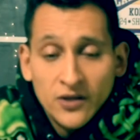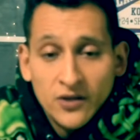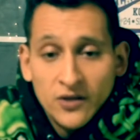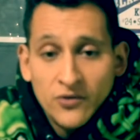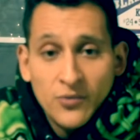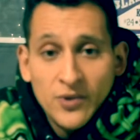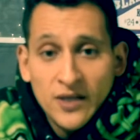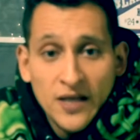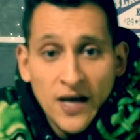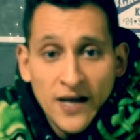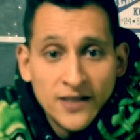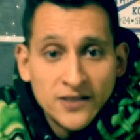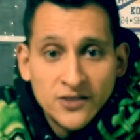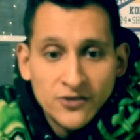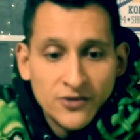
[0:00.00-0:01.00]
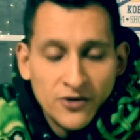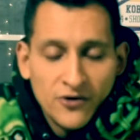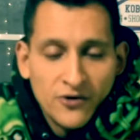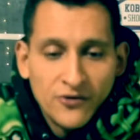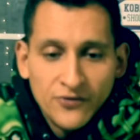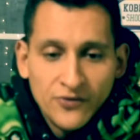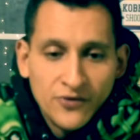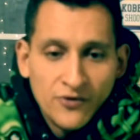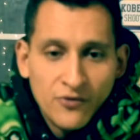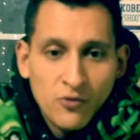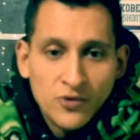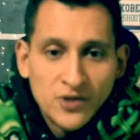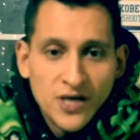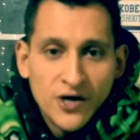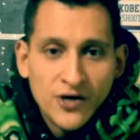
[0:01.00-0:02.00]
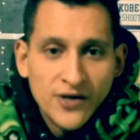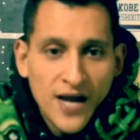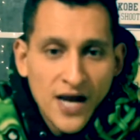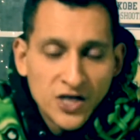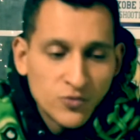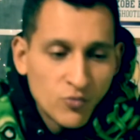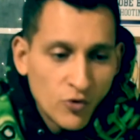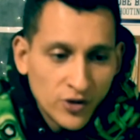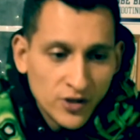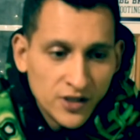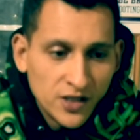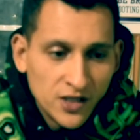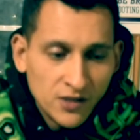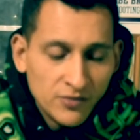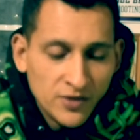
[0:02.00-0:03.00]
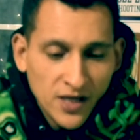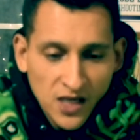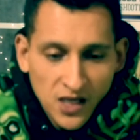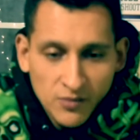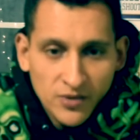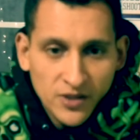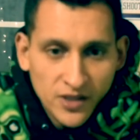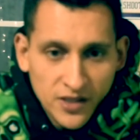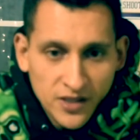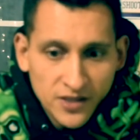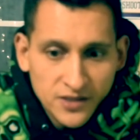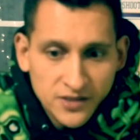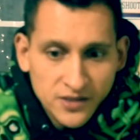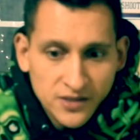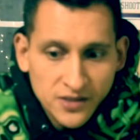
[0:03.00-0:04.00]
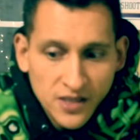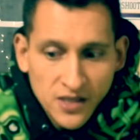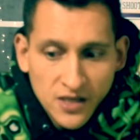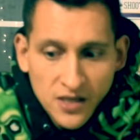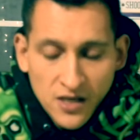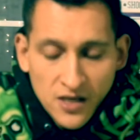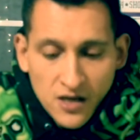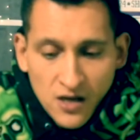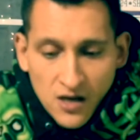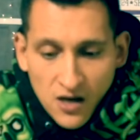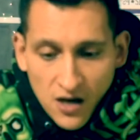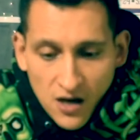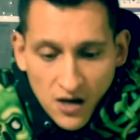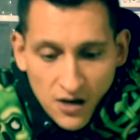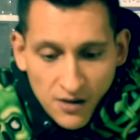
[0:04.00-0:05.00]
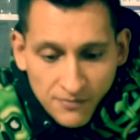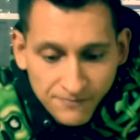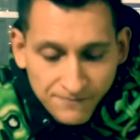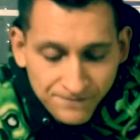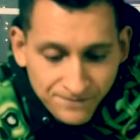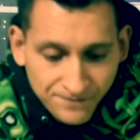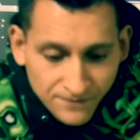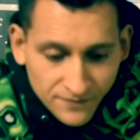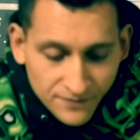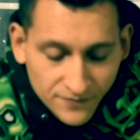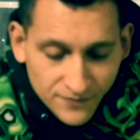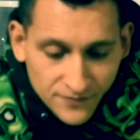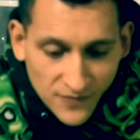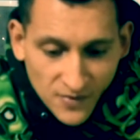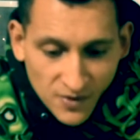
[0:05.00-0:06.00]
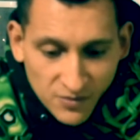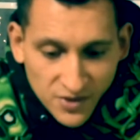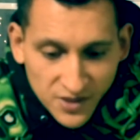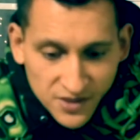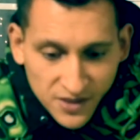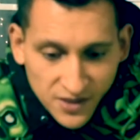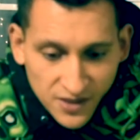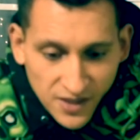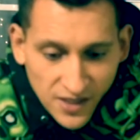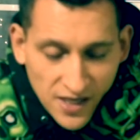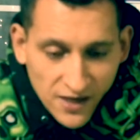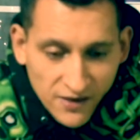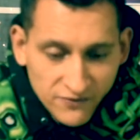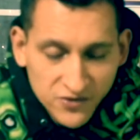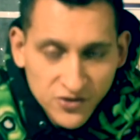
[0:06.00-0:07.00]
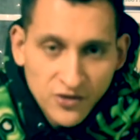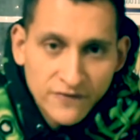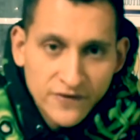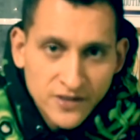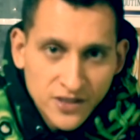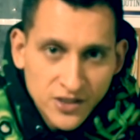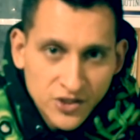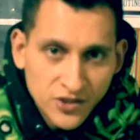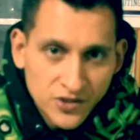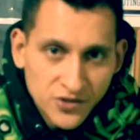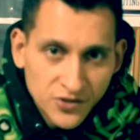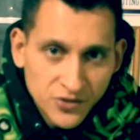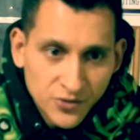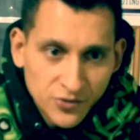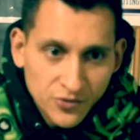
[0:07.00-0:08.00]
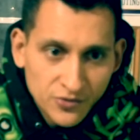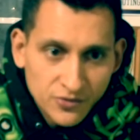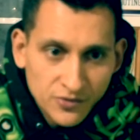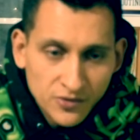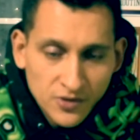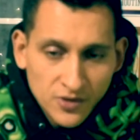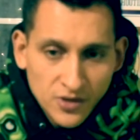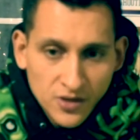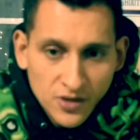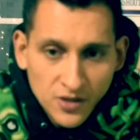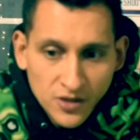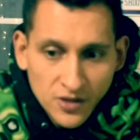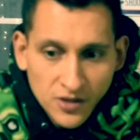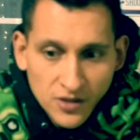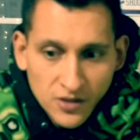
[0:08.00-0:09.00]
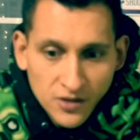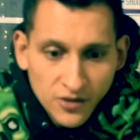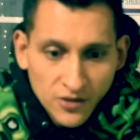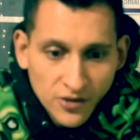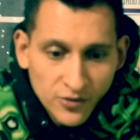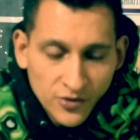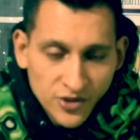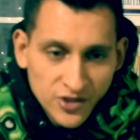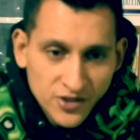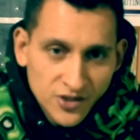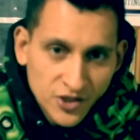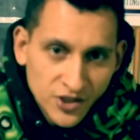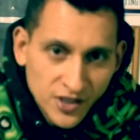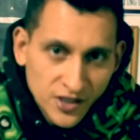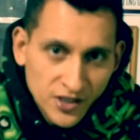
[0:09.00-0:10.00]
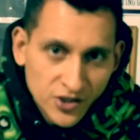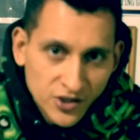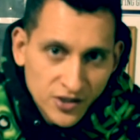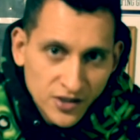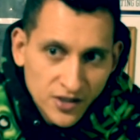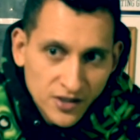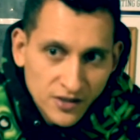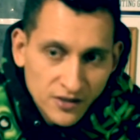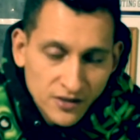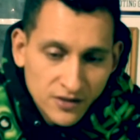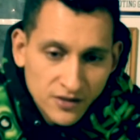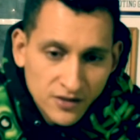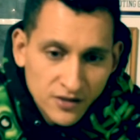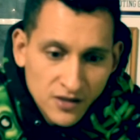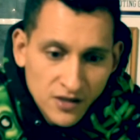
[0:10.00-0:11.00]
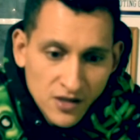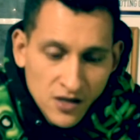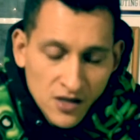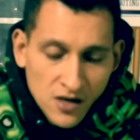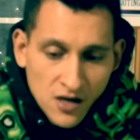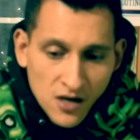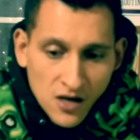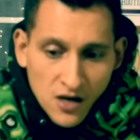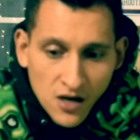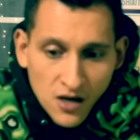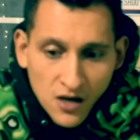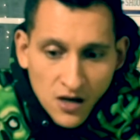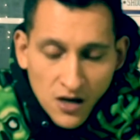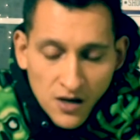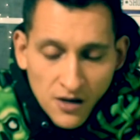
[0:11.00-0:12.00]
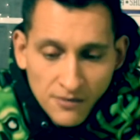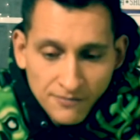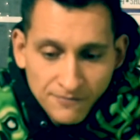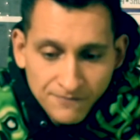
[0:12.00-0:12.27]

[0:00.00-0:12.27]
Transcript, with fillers: three lights, or, or their whole entire dashboard lit up, the A B S. Um, let me see, they have service engine soon, you know, which is a check engine light. Um,